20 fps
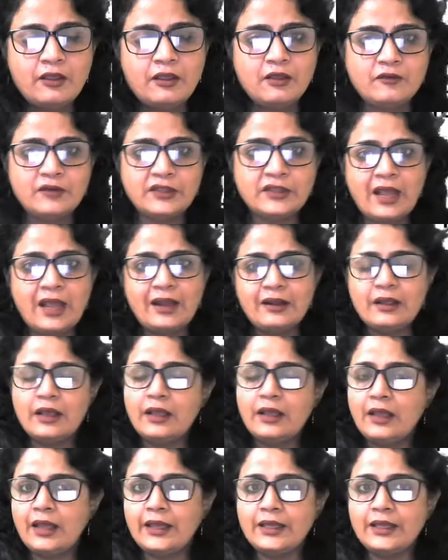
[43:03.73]
With that,
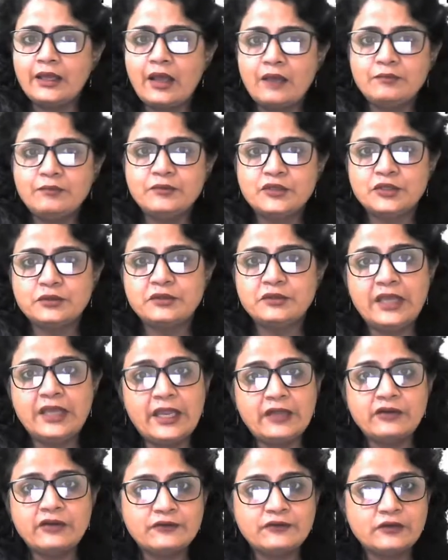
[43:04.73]
I come to the
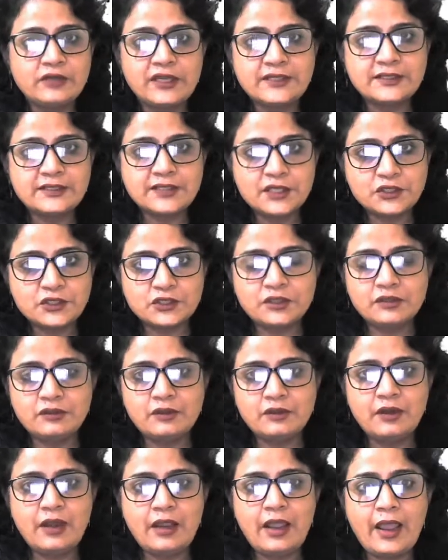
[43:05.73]
end of today's session,
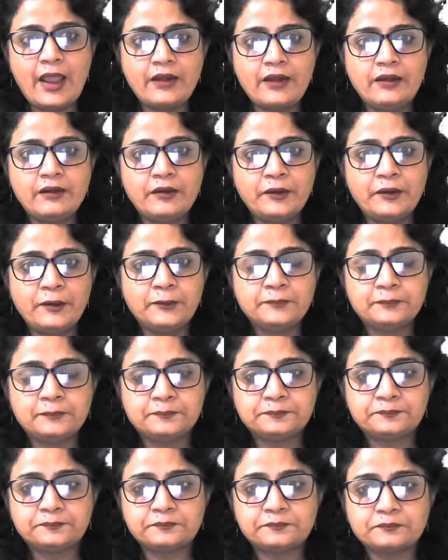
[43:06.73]
and
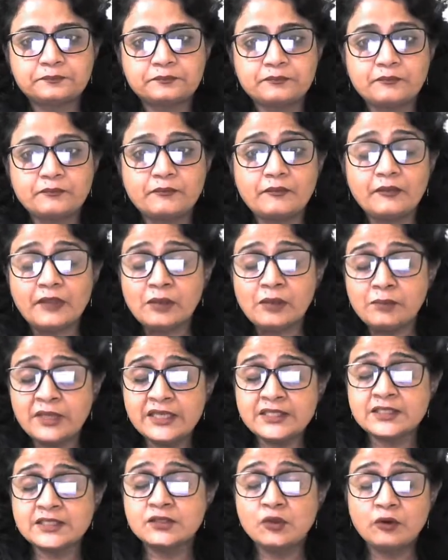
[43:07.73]

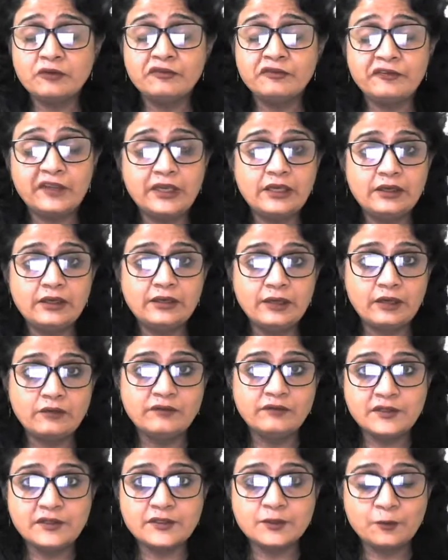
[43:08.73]
please don't feel
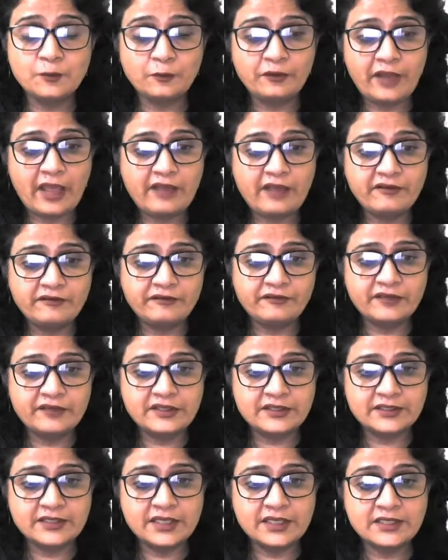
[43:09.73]
nervous. Don't have
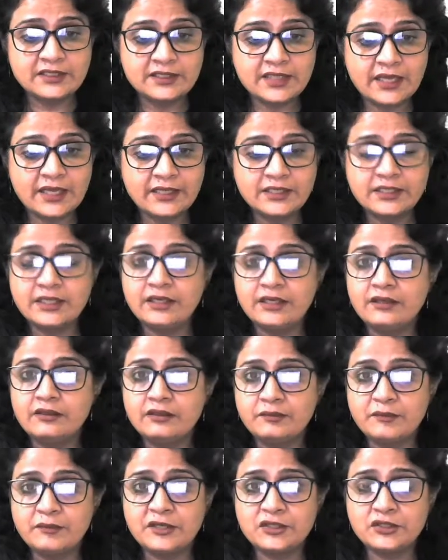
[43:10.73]
this anxiety,
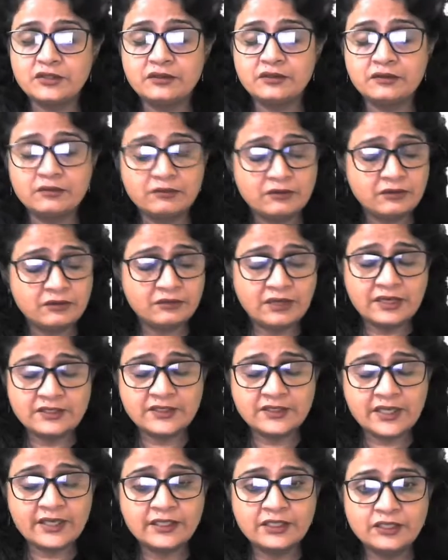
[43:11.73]
the pressure, the
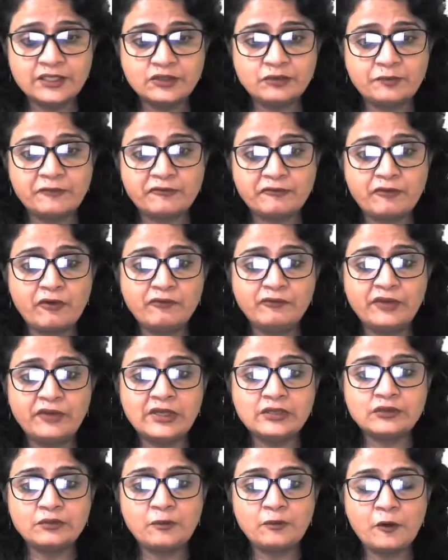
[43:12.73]
anxiety to perform
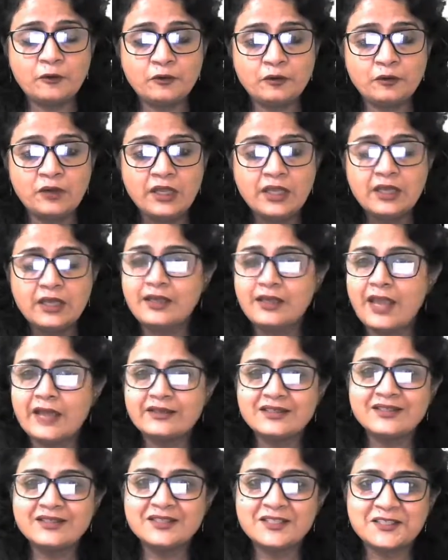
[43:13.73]
well tomorrow. CAT
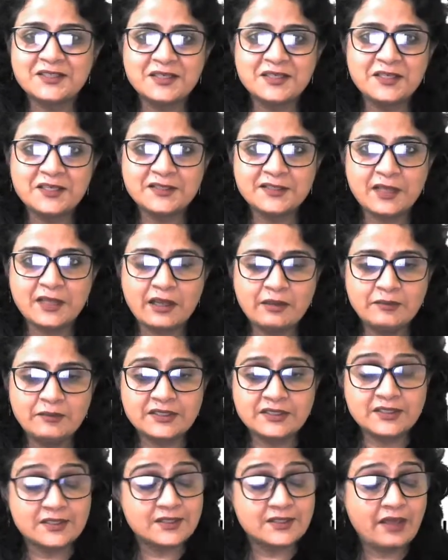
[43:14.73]
is just an exam.
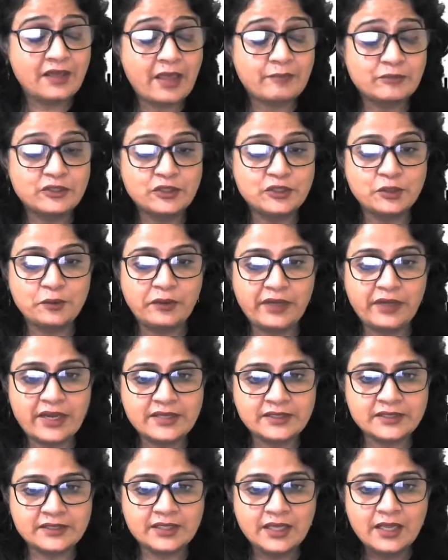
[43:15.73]
It's just an aptitude
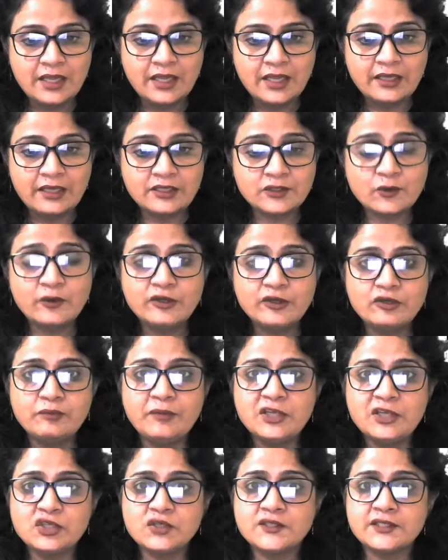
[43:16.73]
test. It is going to
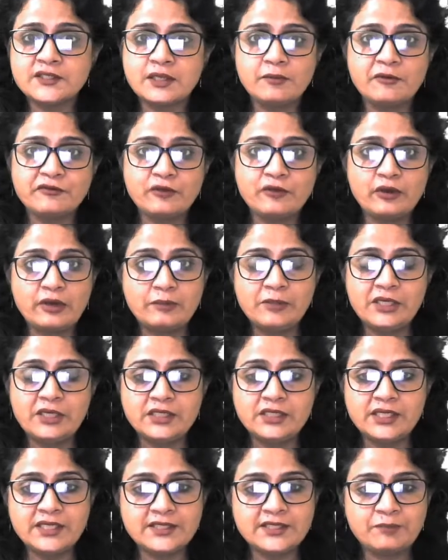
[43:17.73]
measure some of your
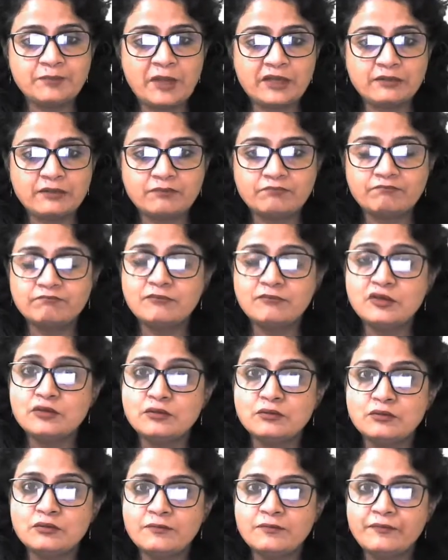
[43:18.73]
abilities, but
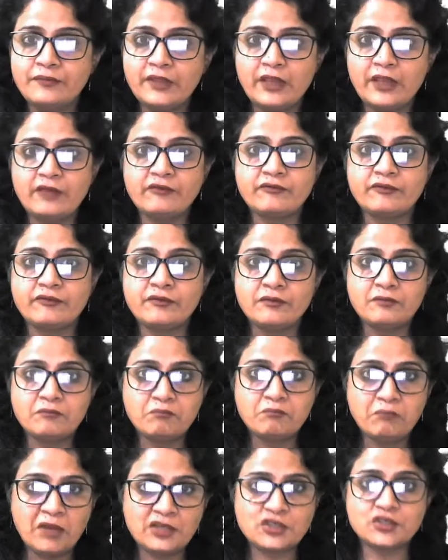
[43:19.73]
you have
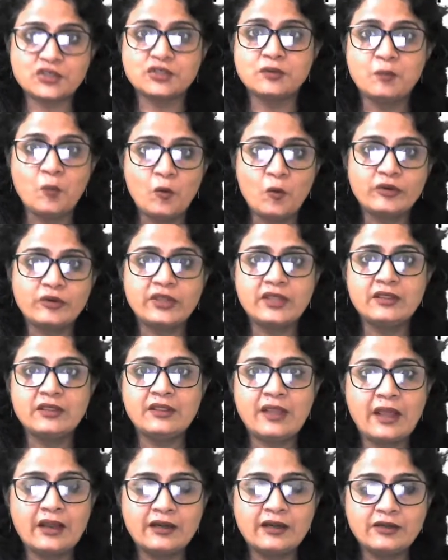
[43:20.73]
much more than
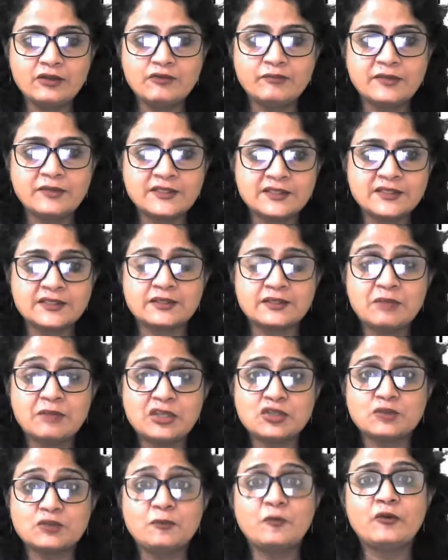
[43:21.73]
that. You possess
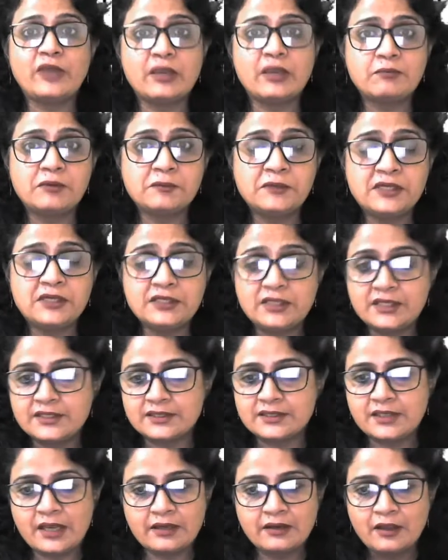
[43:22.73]
much more capabilities
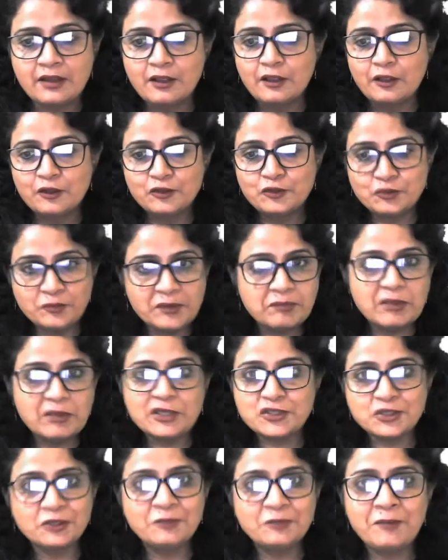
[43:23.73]
than to be
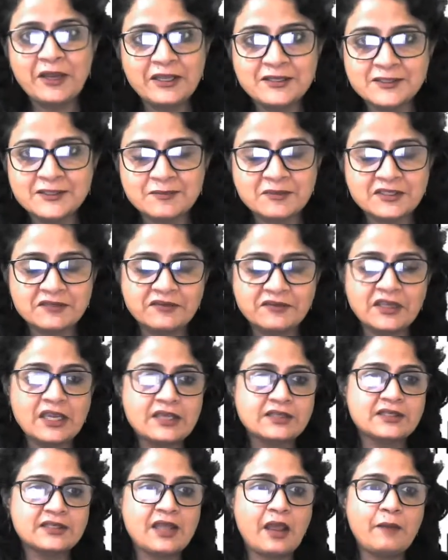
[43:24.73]
measured by a specific
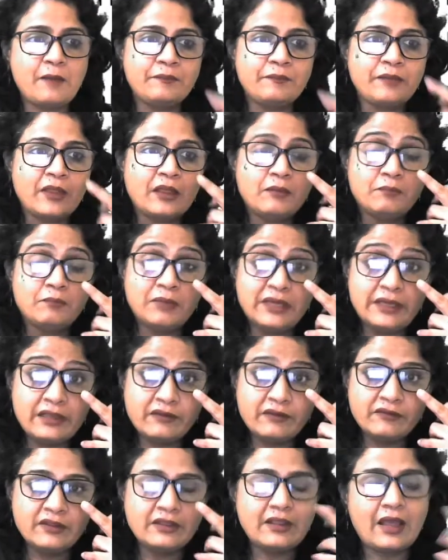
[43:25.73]
exam.
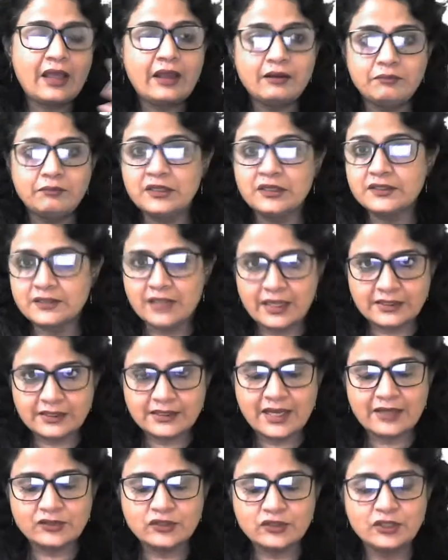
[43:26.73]
Believe in that, because that's
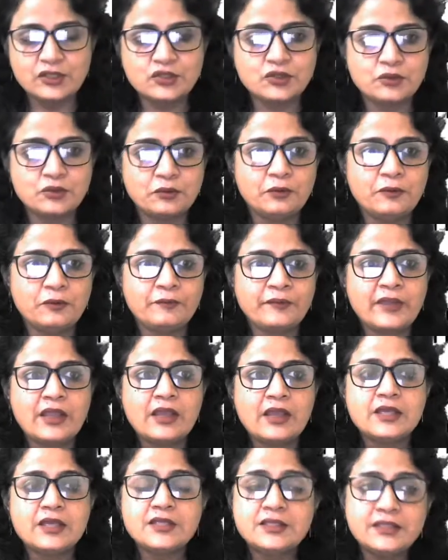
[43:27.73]
actually true.
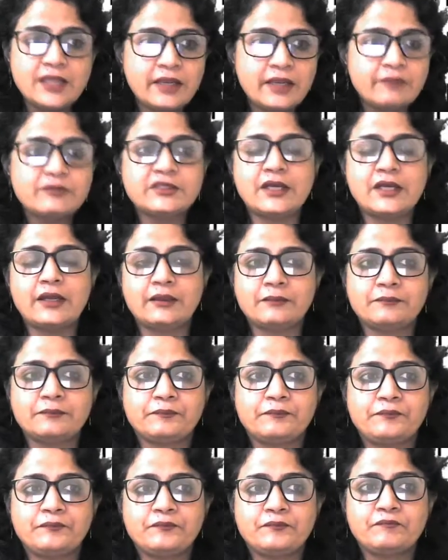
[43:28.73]
Same time,
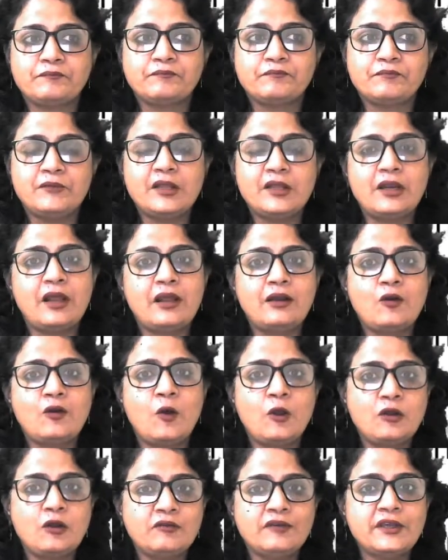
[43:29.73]
there are
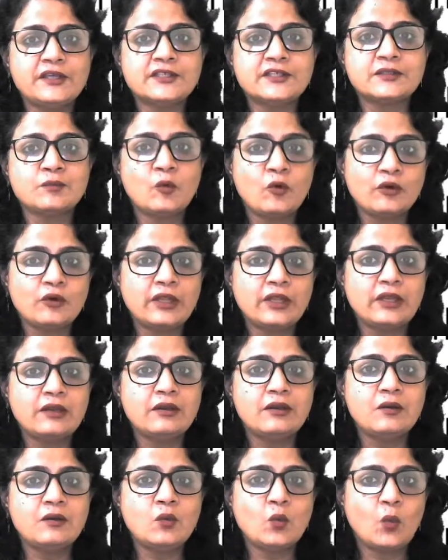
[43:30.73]
always more
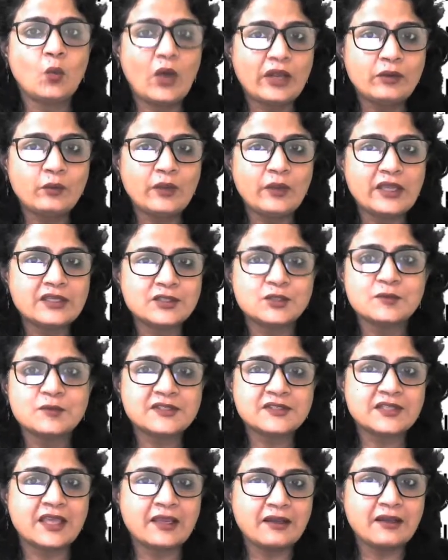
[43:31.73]
than one ways to
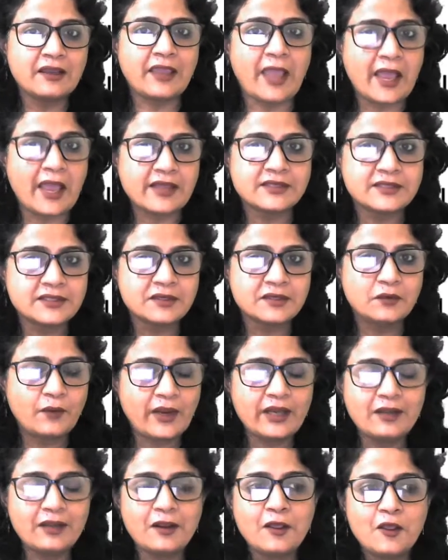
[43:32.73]
skin a cat,
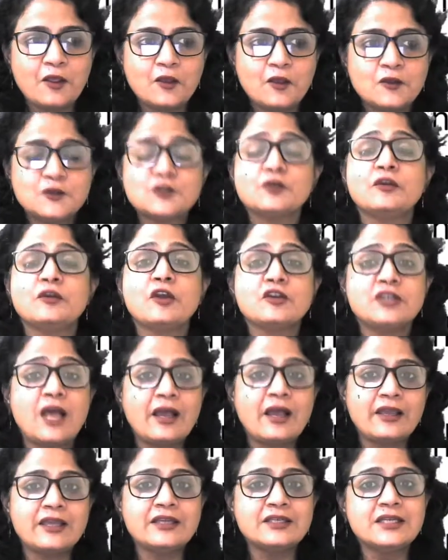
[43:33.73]
right? So your
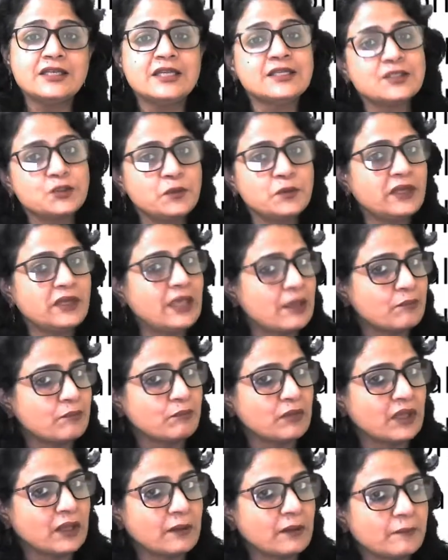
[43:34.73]
target is doing
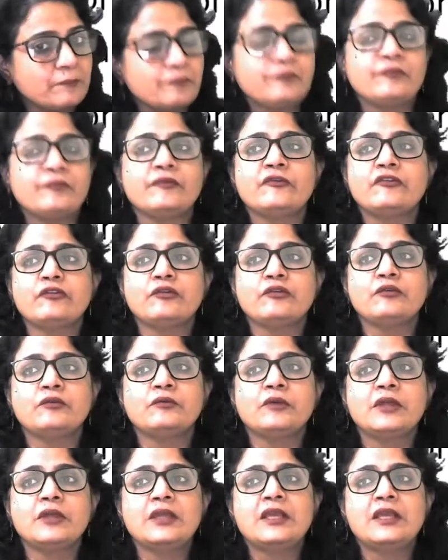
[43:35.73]
MBA. So